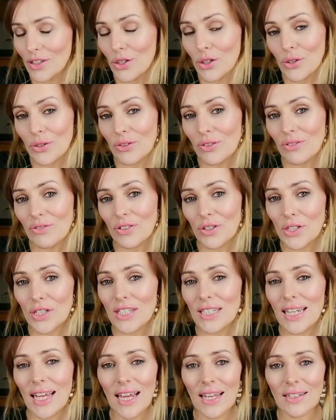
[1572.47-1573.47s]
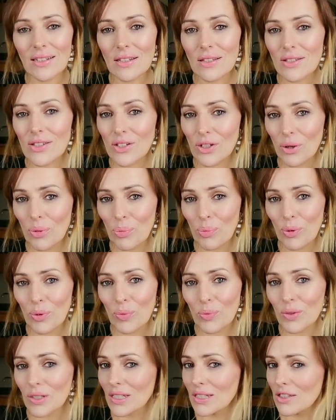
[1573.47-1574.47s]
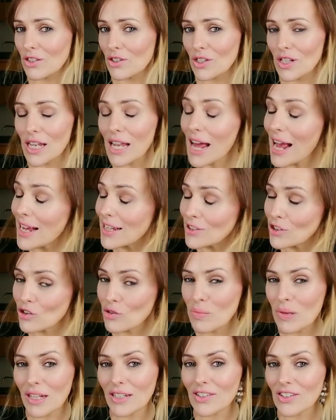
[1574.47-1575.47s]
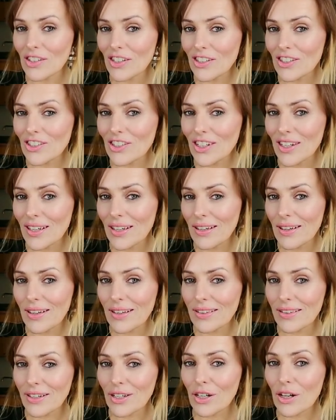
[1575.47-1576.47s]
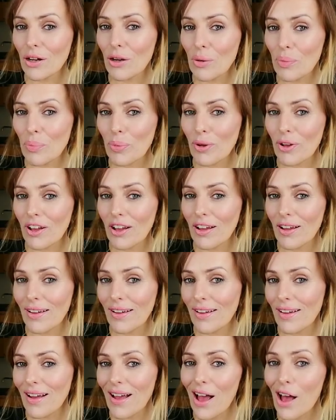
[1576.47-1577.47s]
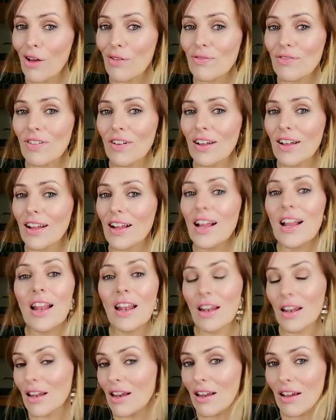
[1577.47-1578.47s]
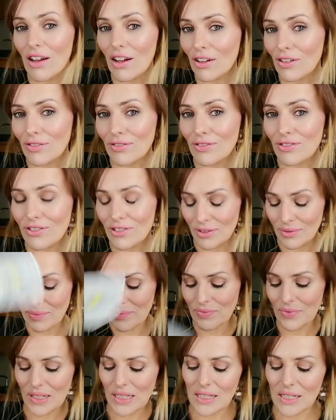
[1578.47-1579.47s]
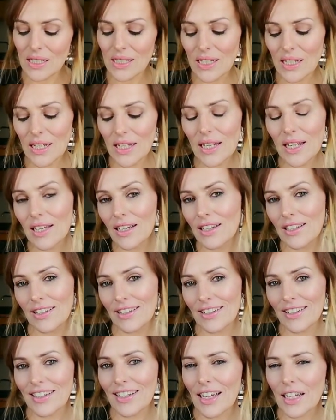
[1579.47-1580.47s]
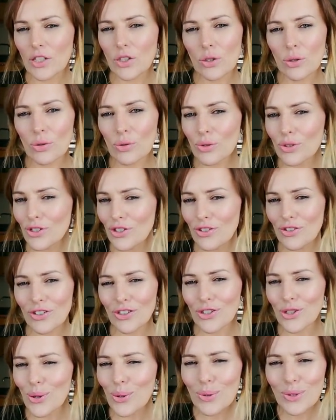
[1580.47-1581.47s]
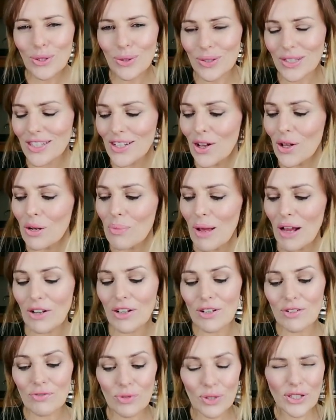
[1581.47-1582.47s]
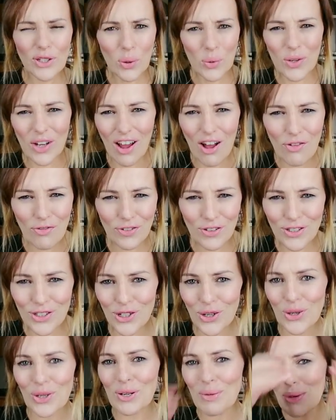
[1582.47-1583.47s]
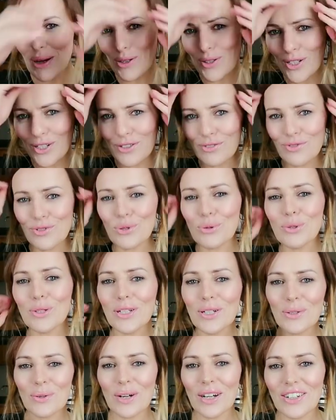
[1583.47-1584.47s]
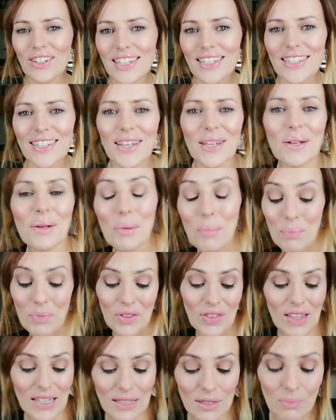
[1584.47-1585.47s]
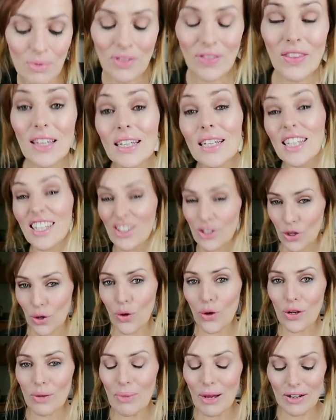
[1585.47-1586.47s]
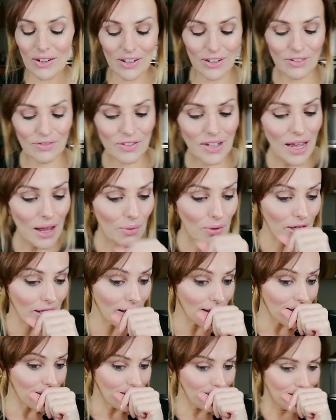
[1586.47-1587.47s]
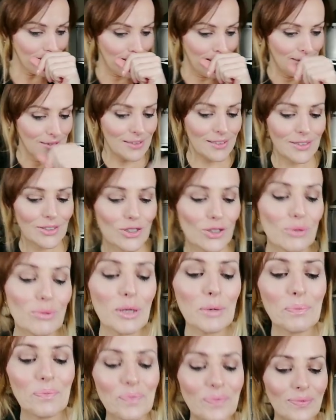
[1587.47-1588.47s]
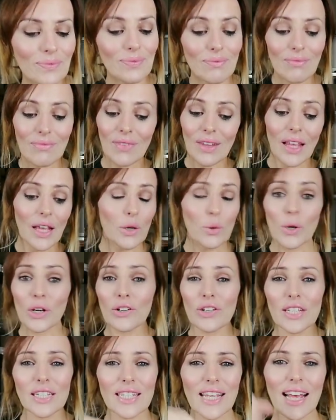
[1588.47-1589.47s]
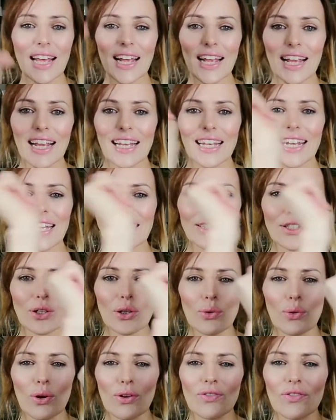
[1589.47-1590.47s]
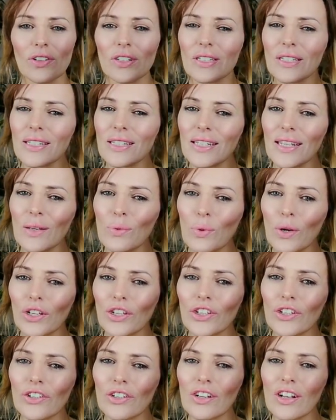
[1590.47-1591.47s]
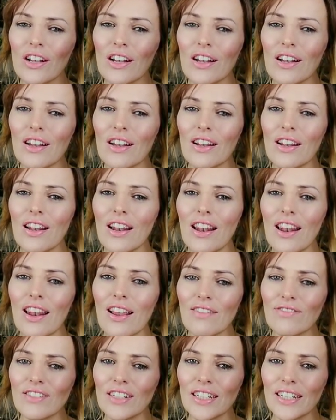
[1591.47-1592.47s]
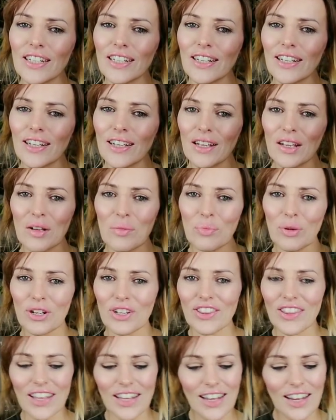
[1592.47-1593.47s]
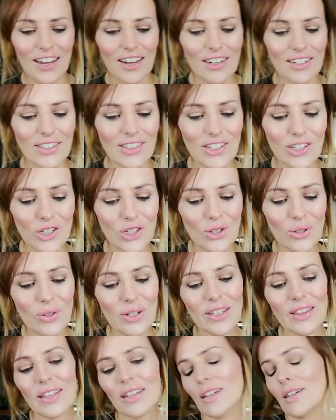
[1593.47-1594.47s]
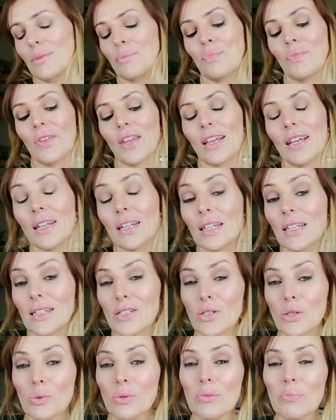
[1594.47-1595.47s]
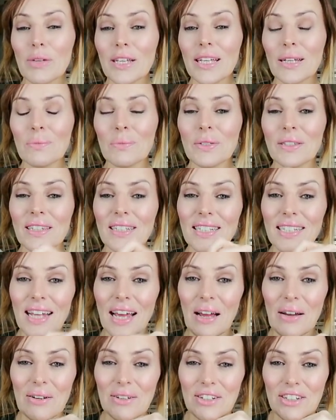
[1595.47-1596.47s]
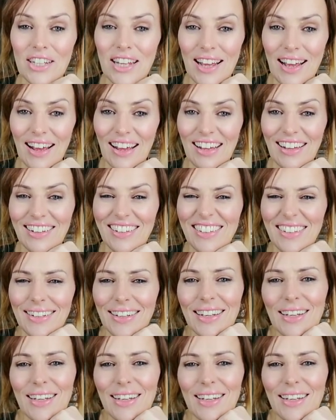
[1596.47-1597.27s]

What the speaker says: The universe ends up with its last message, the cup of love. See? I told you, it's all about love. We don't often talk about love, do we, Aquarius? But this month, it's all about love. Now, excuse me, Aquarius, let's go over and see what your lovely birthday cards are showing there. So we begin with the Tower, yeah.